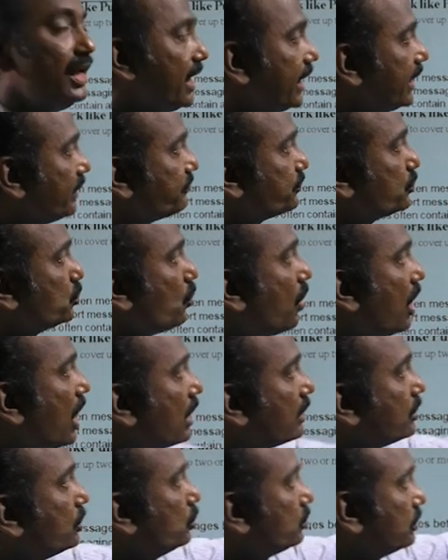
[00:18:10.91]
If two
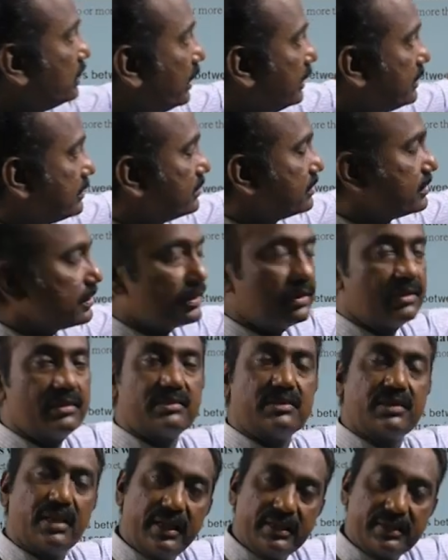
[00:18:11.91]
or two things,
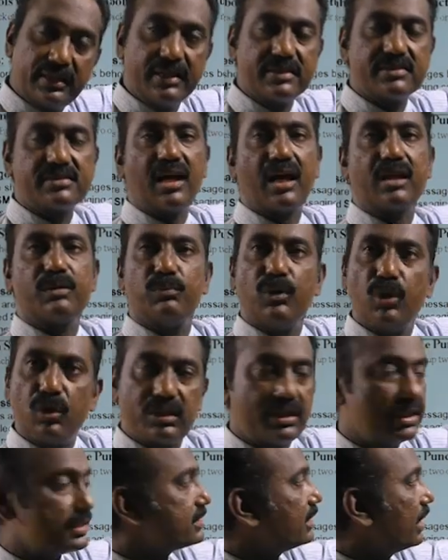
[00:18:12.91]
three things or more
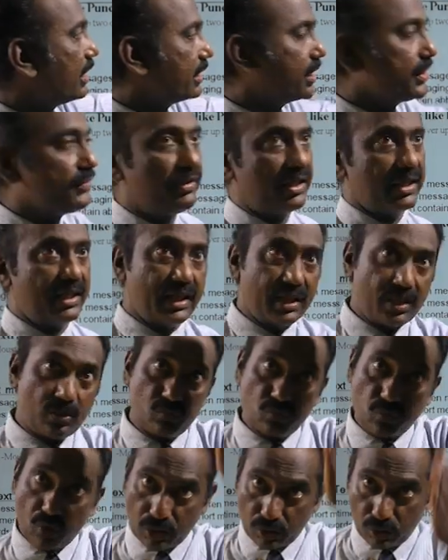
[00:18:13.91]
things are given
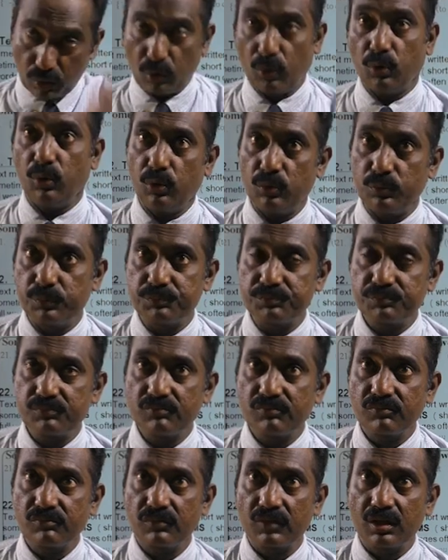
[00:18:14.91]
in one row
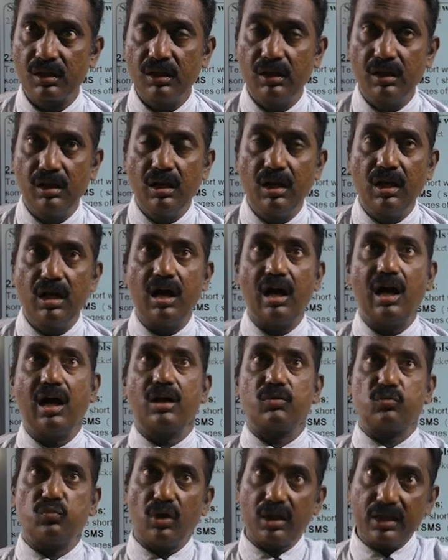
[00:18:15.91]

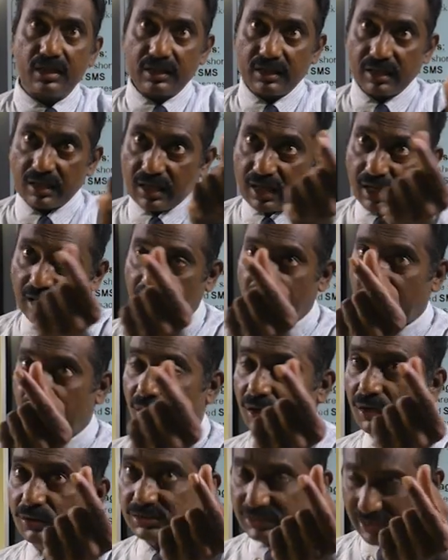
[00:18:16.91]
or one,
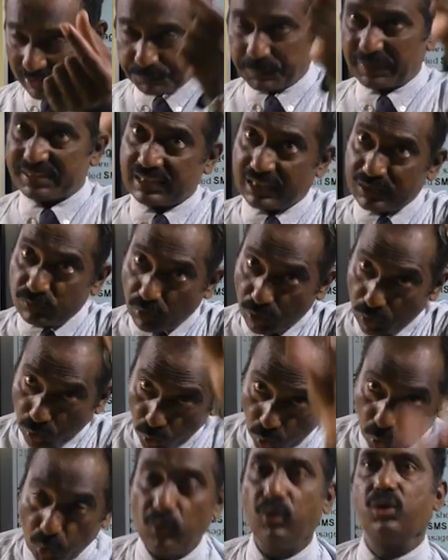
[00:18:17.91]
especially one
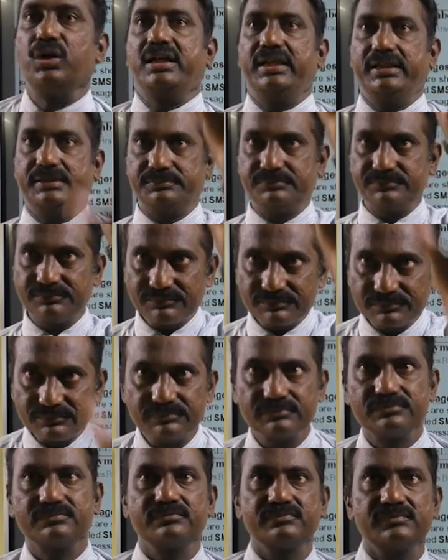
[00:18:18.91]
row only.
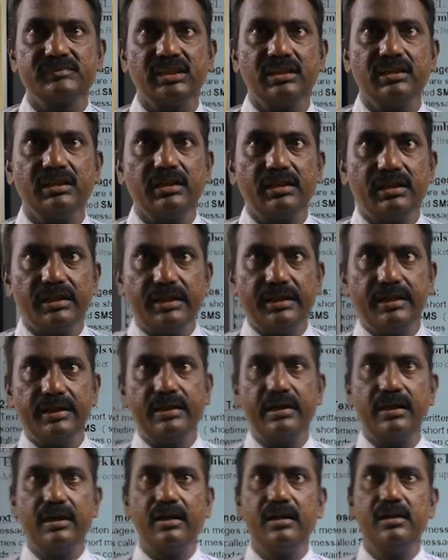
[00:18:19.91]
In
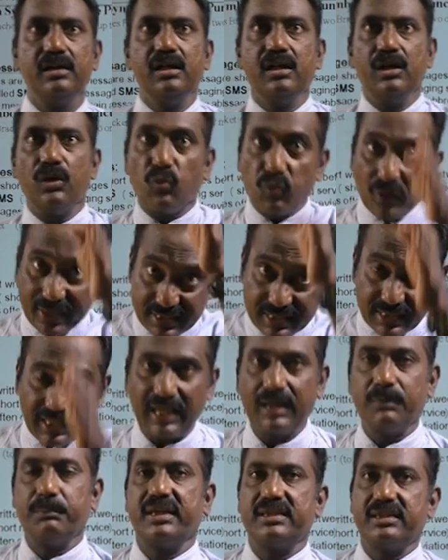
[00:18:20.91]

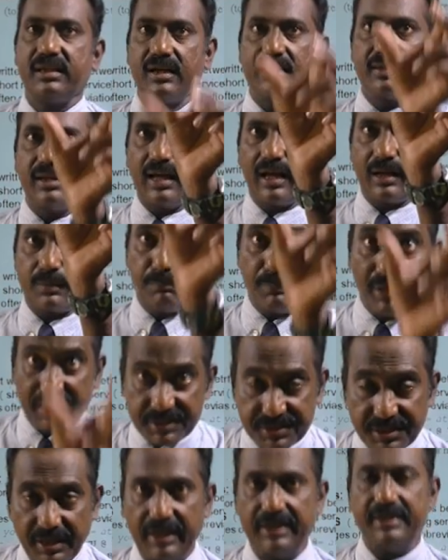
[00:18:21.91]
vertical method they are
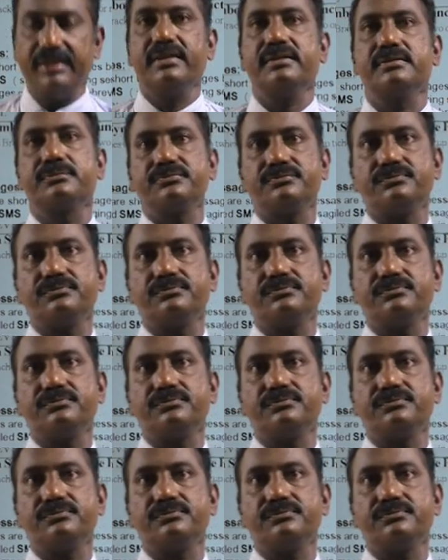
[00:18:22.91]
mentioned.